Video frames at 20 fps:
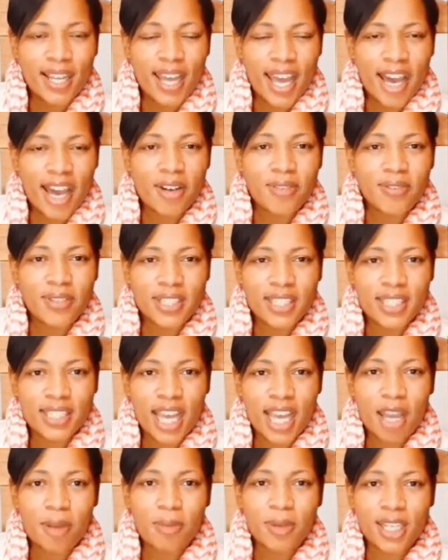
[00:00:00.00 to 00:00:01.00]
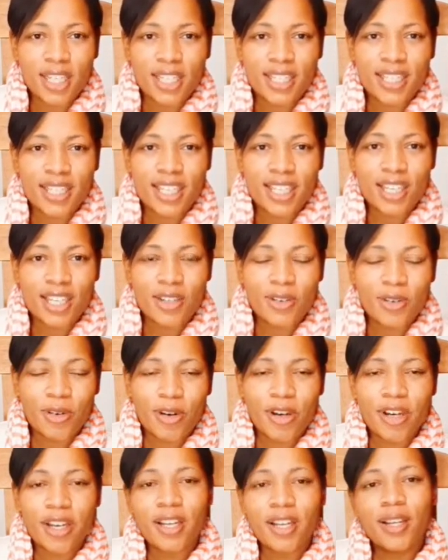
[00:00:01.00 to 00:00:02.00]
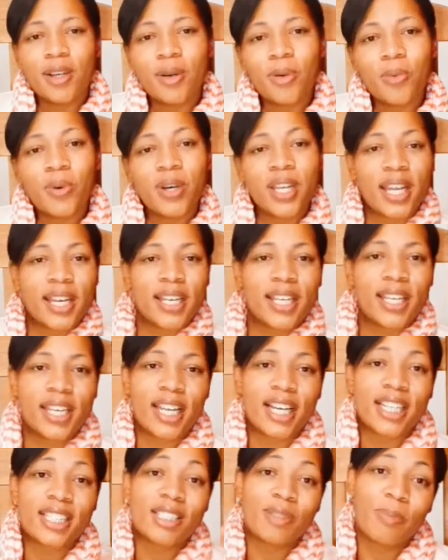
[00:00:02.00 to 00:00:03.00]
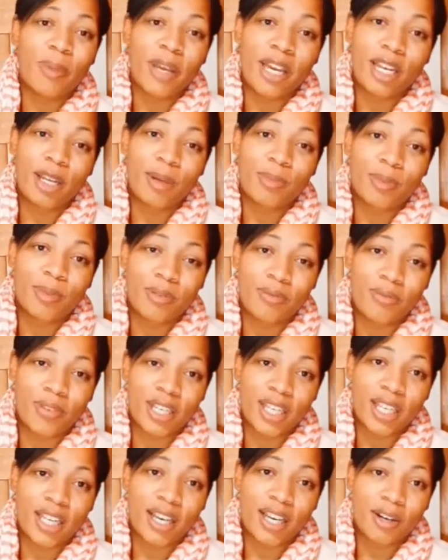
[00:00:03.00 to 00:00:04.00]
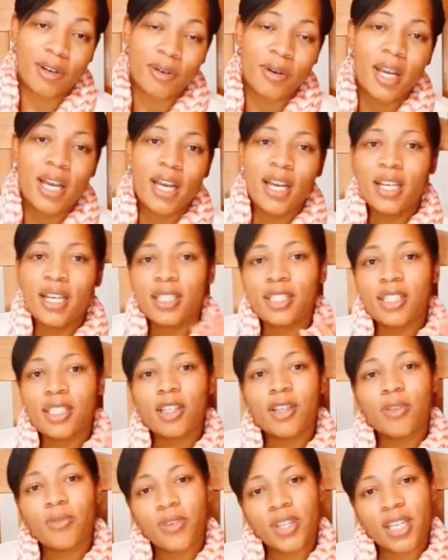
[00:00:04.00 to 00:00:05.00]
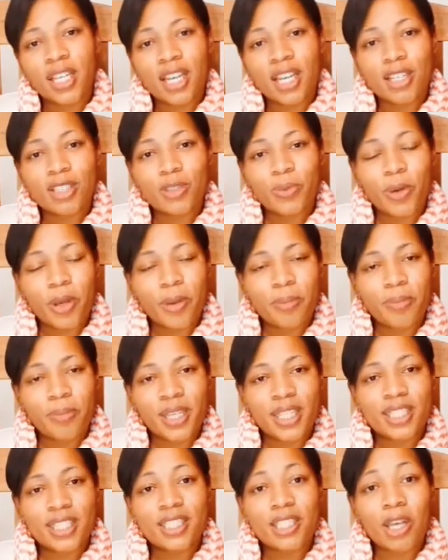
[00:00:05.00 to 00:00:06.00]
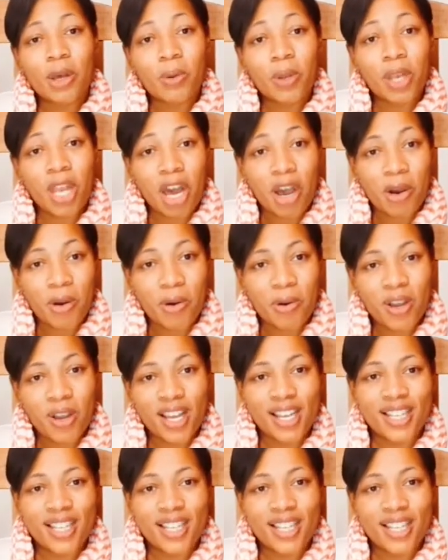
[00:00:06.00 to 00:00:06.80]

Alvin, Simon, and Theodore. What I did, I sped up the video so the videos wouldn't be so long.